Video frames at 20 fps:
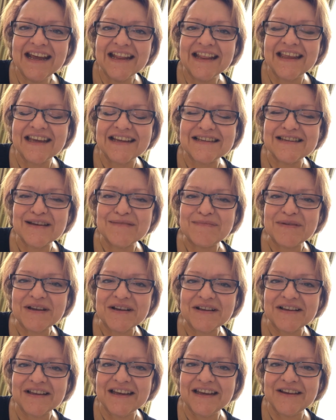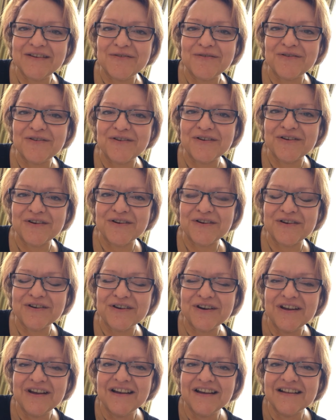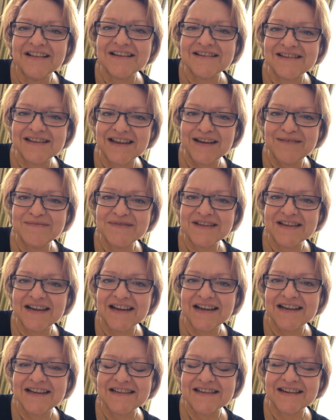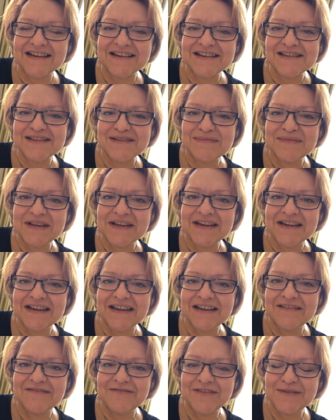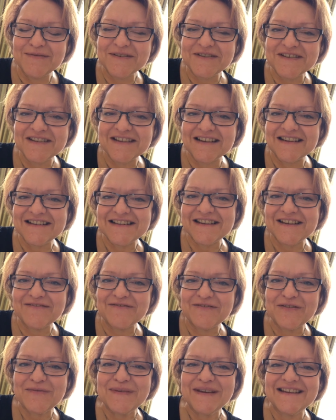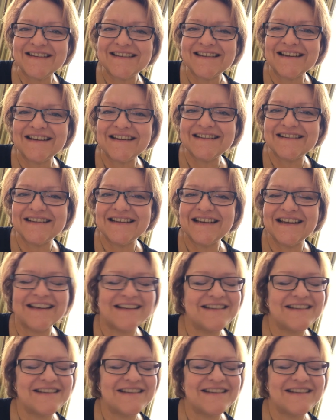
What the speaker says: They typically order the same size that I submitted in female sizing for men's sizing.